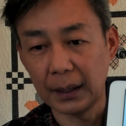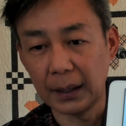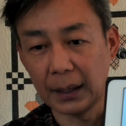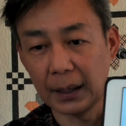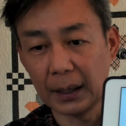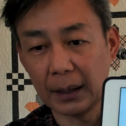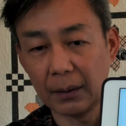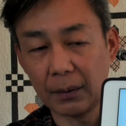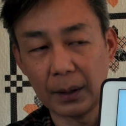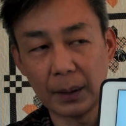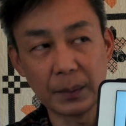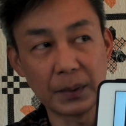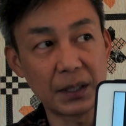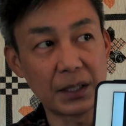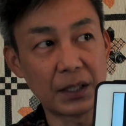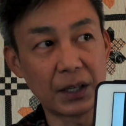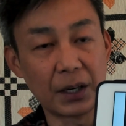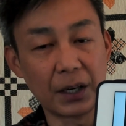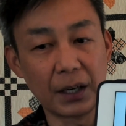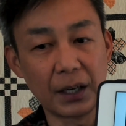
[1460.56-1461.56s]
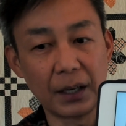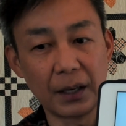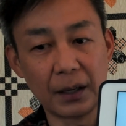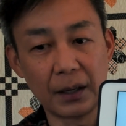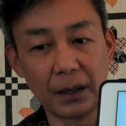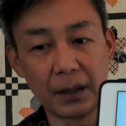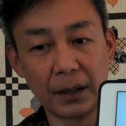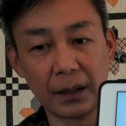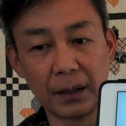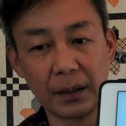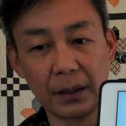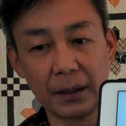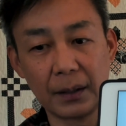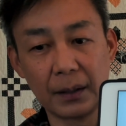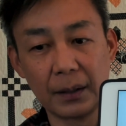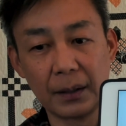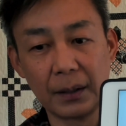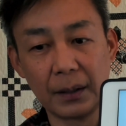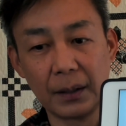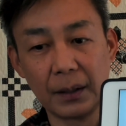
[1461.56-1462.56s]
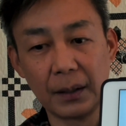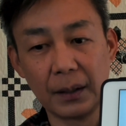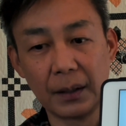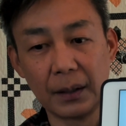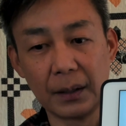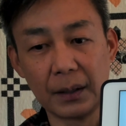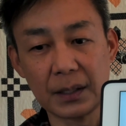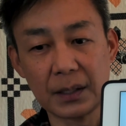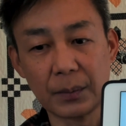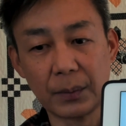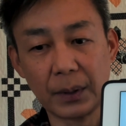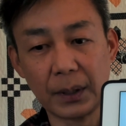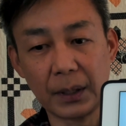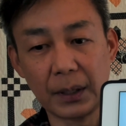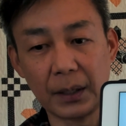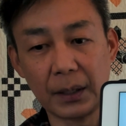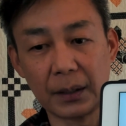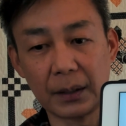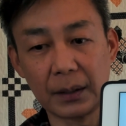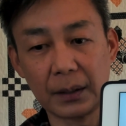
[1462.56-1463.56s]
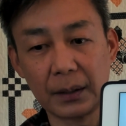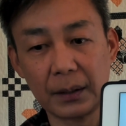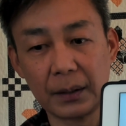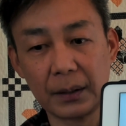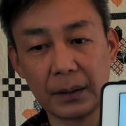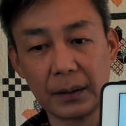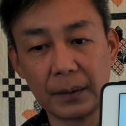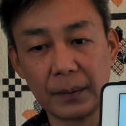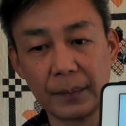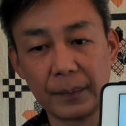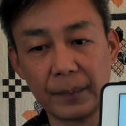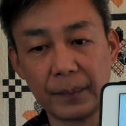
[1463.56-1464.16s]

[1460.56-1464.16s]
And now I'm starting on this one here.